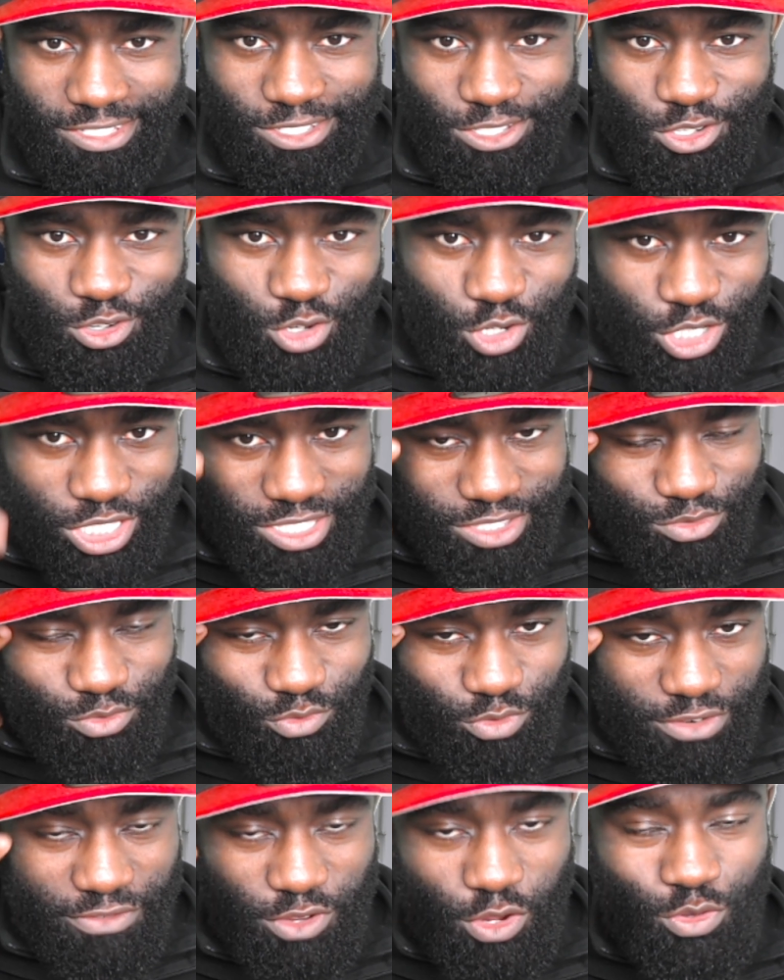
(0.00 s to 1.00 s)
you just
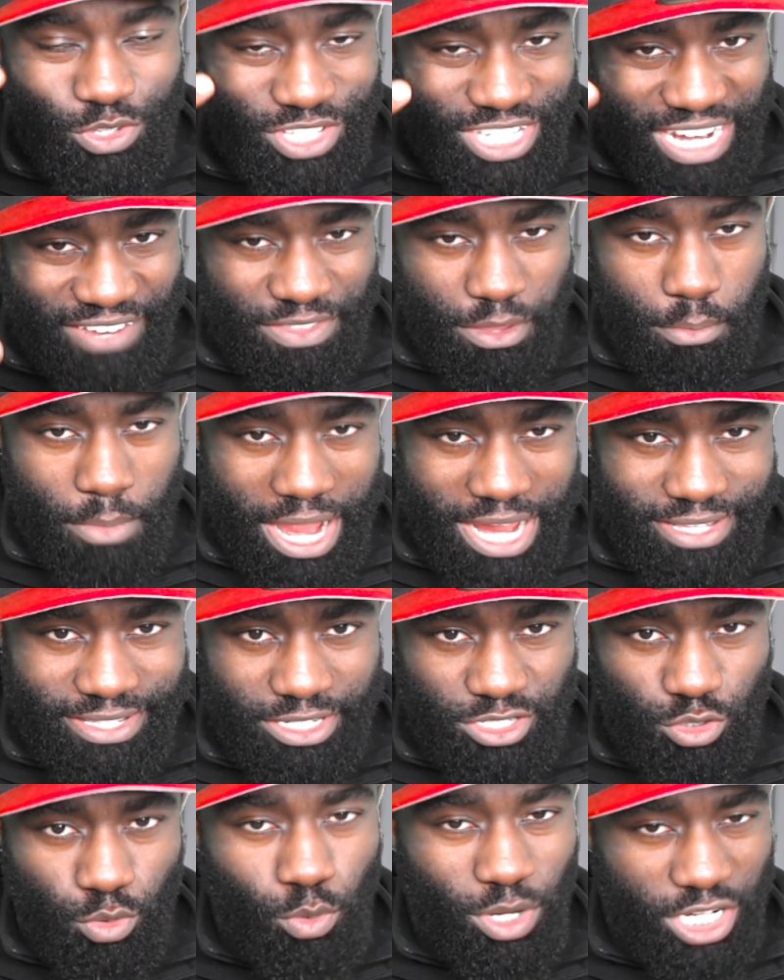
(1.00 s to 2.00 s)
refusing to have the
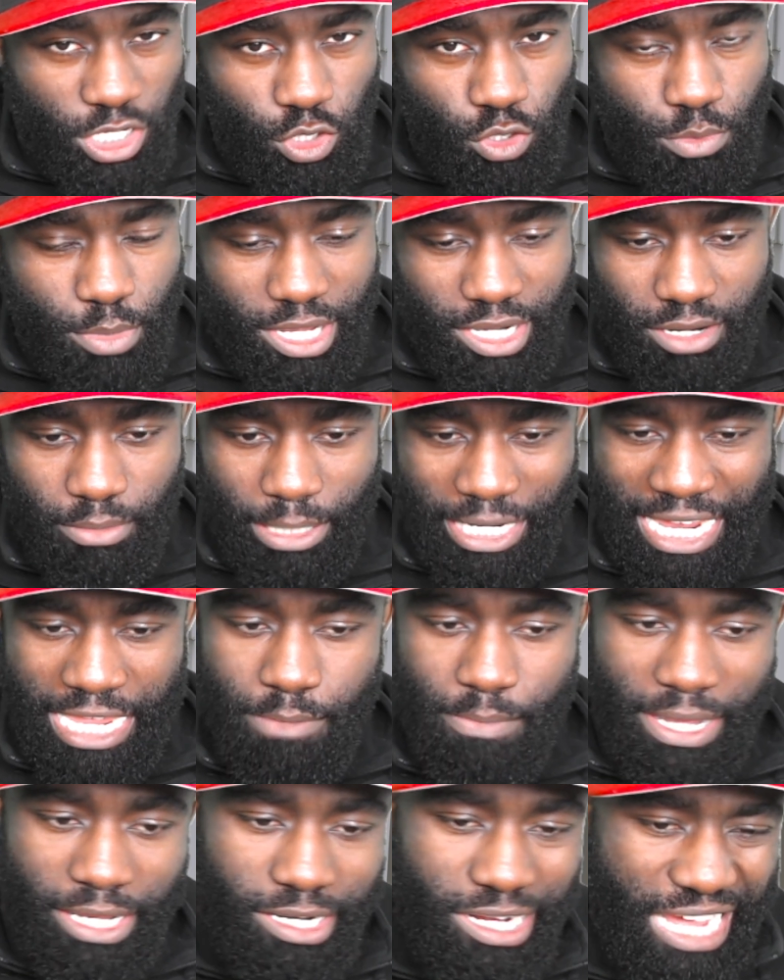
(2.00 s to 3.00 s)
mindset to want to do better. But
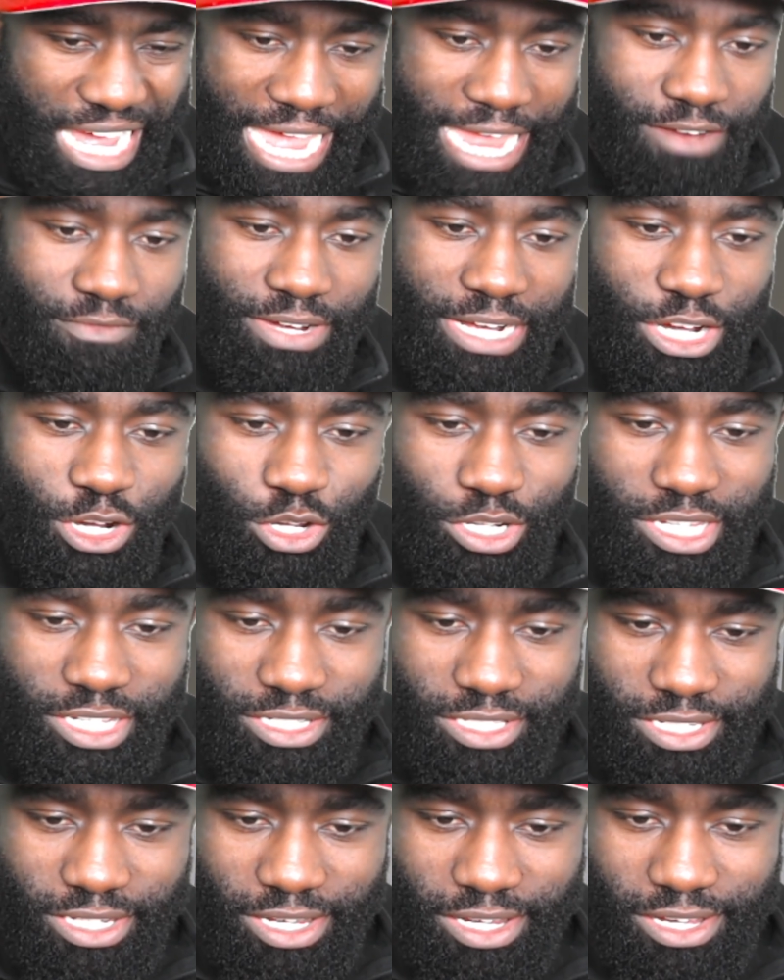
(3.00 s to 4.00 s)
hey, man, I ain't really
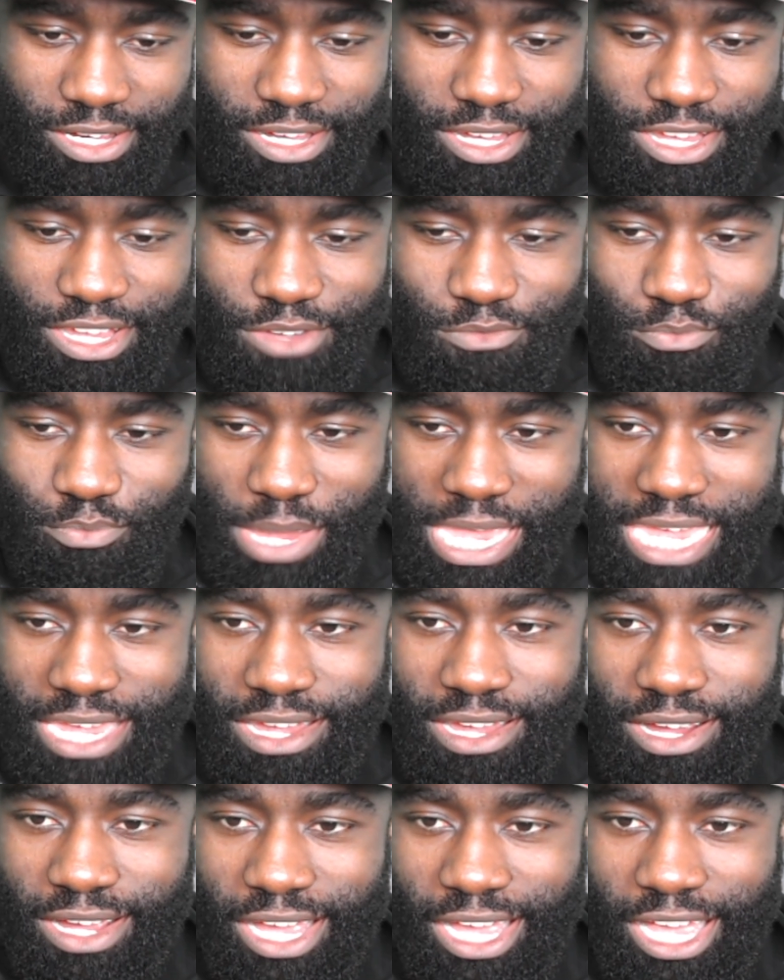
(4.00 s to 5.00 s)
looking to
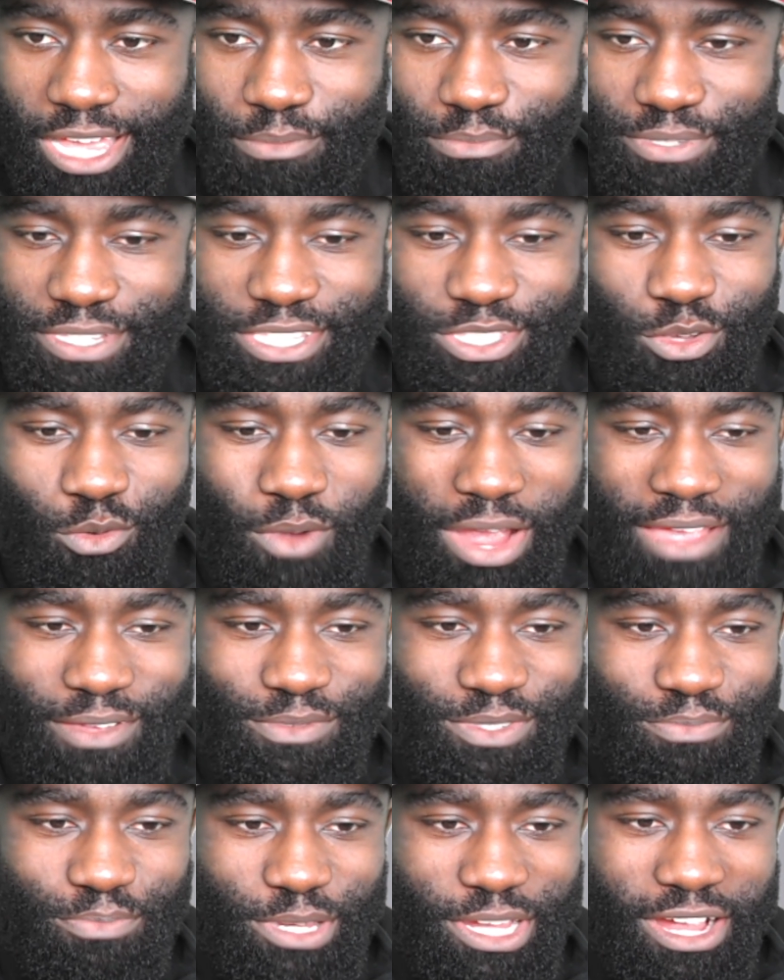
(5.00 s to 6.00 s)
make um sister
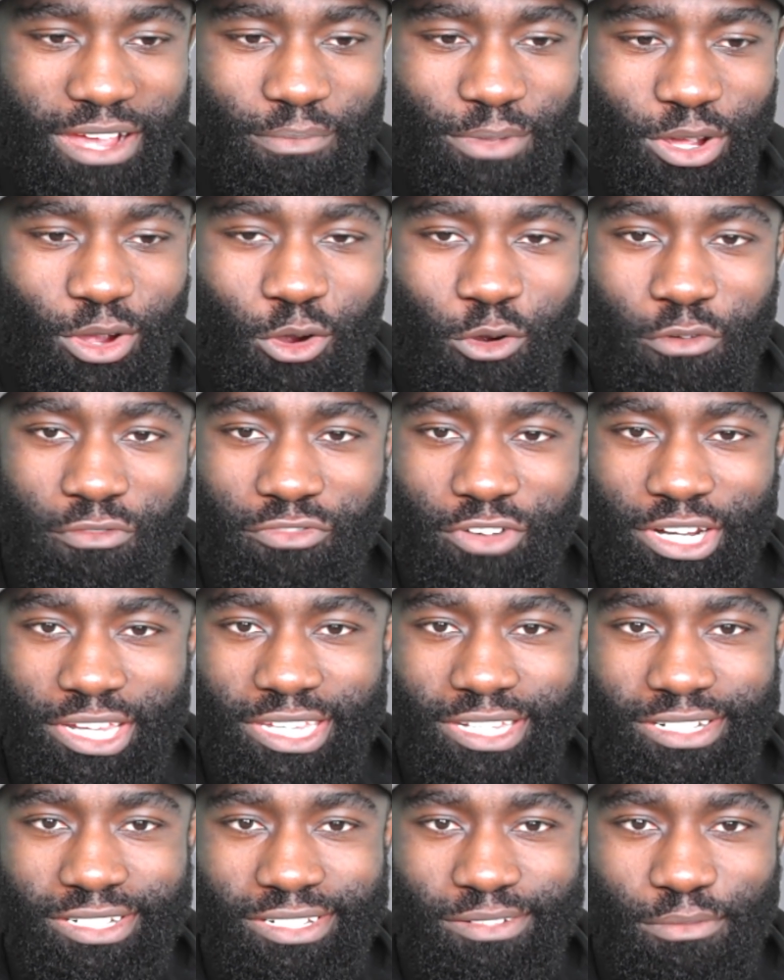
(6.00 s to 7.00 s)
wives become a whole
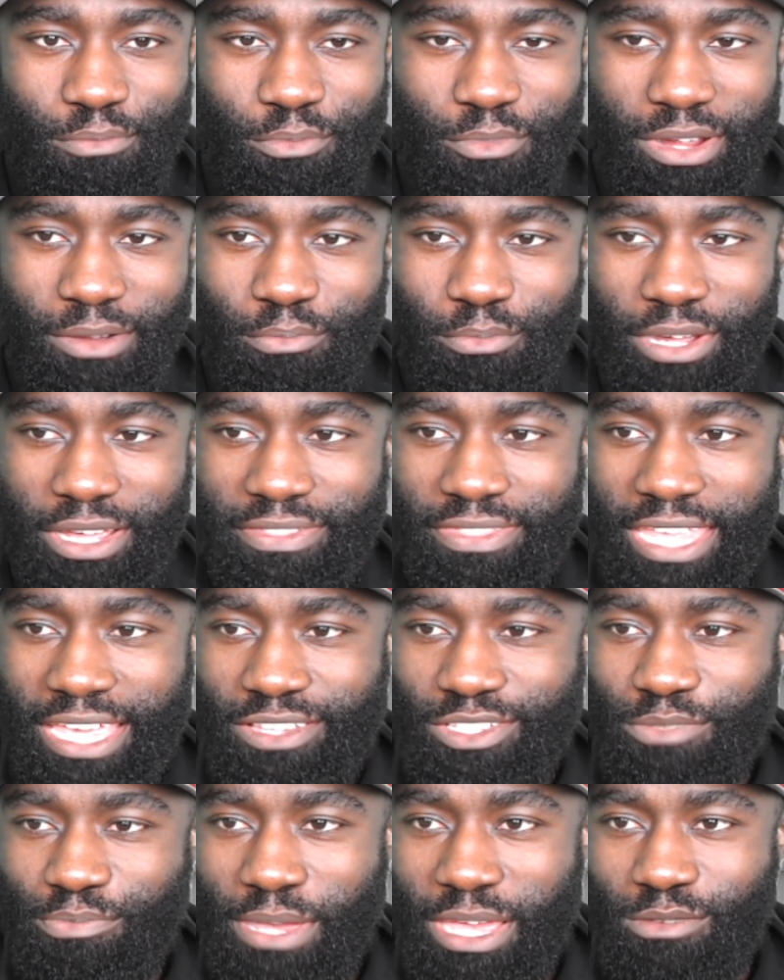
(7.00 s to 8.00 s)
freaking my
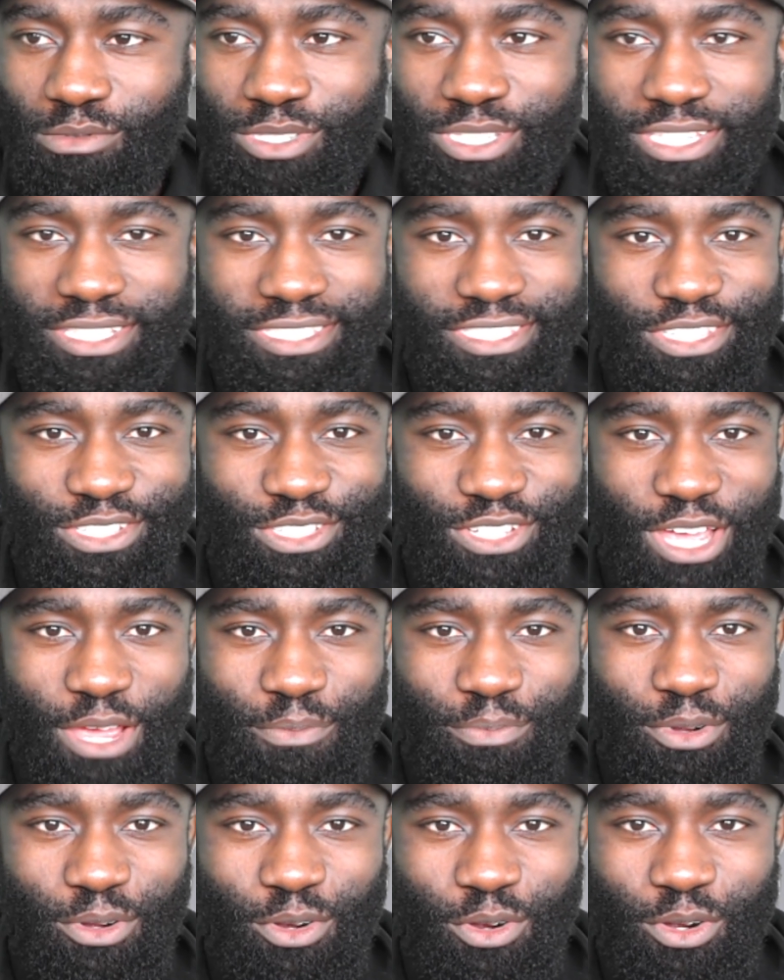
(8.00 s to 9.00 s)
thousand pound sister
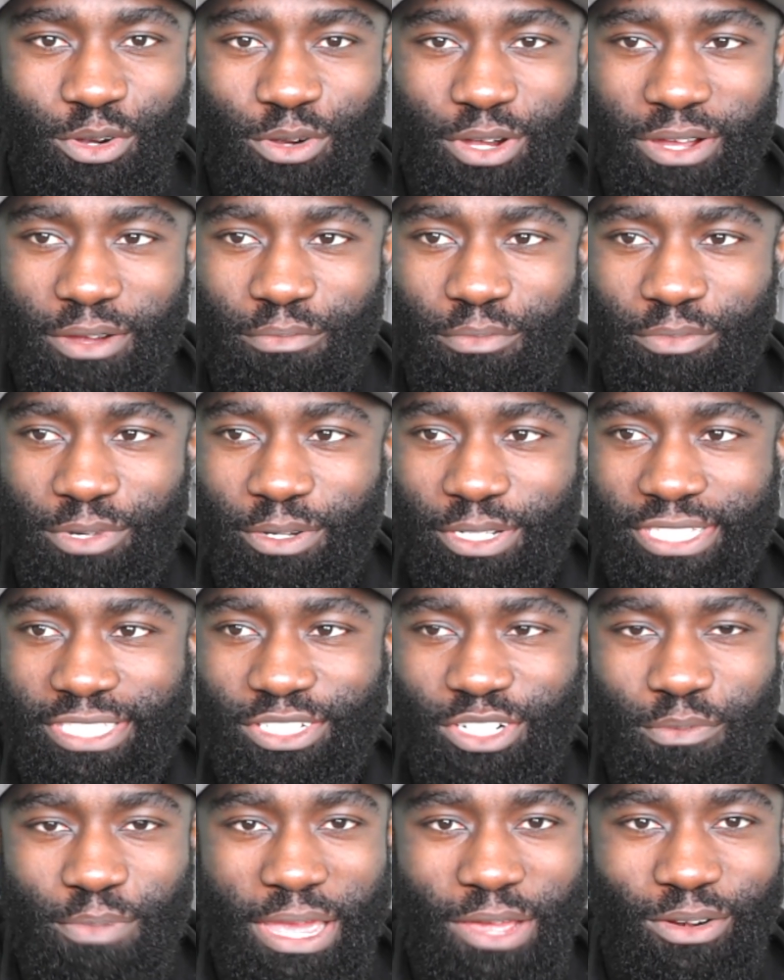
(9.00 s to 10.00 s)
type or um, my six
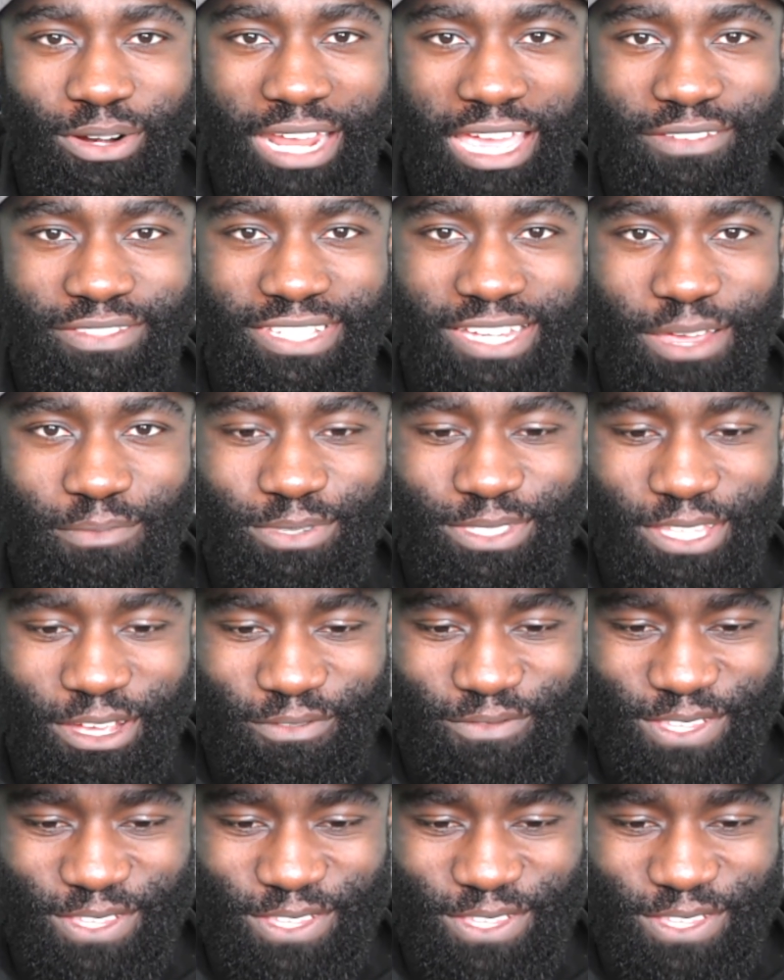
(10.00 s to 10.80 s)
hundred pound life type stuff,